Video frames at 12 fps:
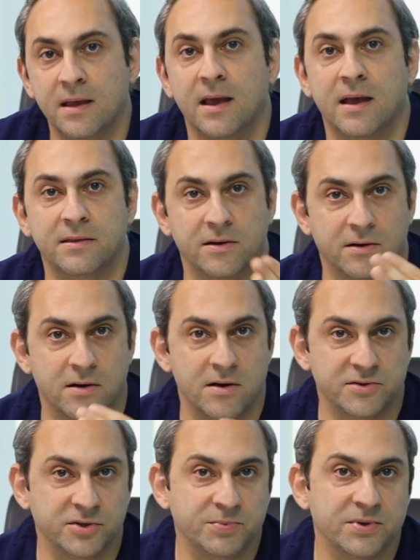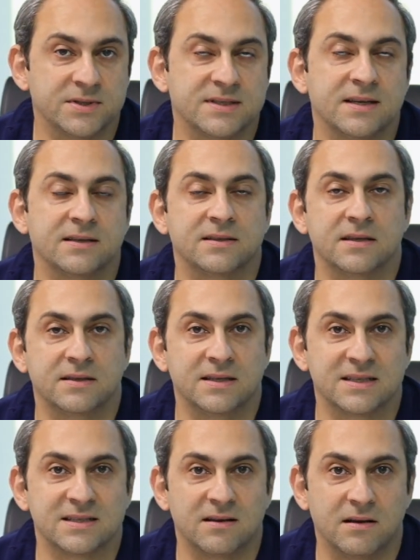and they're 100%
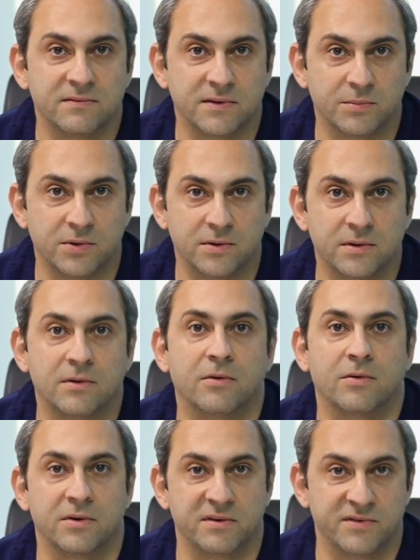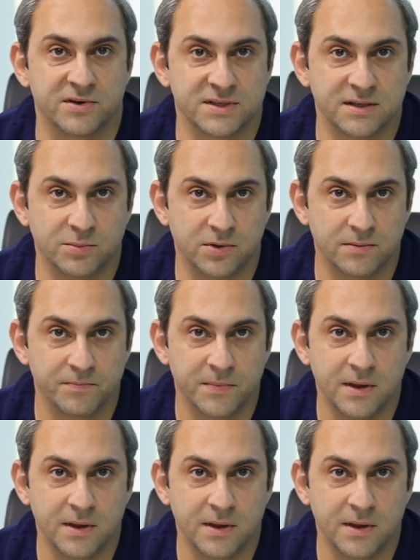dissolvable or reversible.